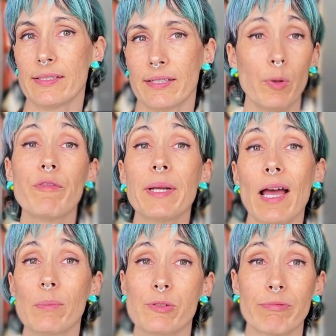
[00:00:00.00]
Movement
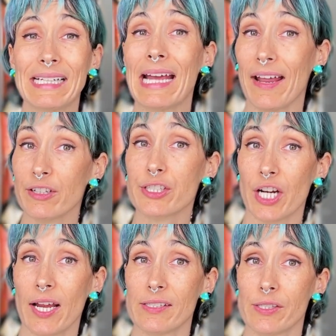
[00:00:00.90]
helps
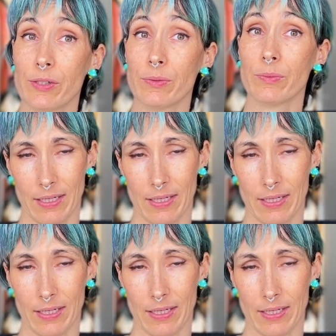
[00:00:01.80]
re-energize you.